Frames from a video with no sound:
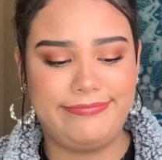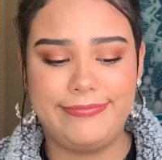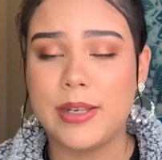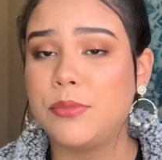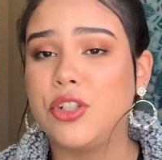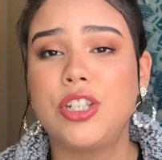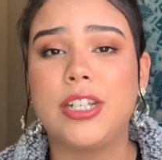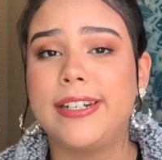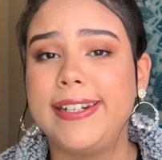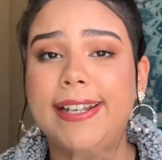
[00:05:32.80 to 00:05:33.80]

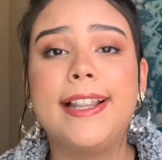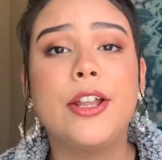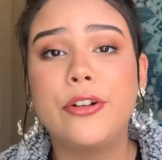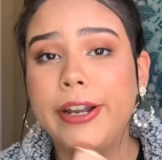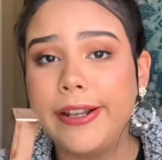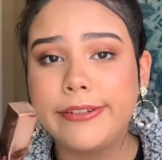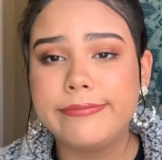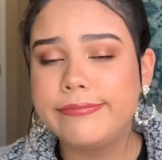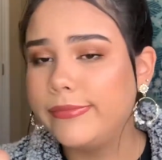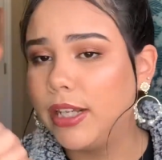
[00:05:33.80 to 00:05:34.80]
declutter it,
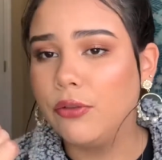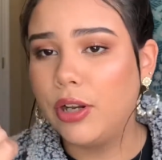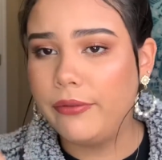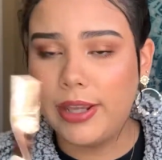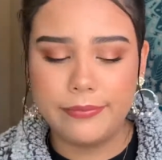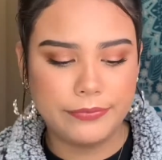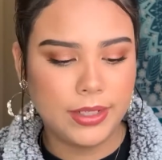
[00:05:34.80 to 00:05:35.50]
get rid of it,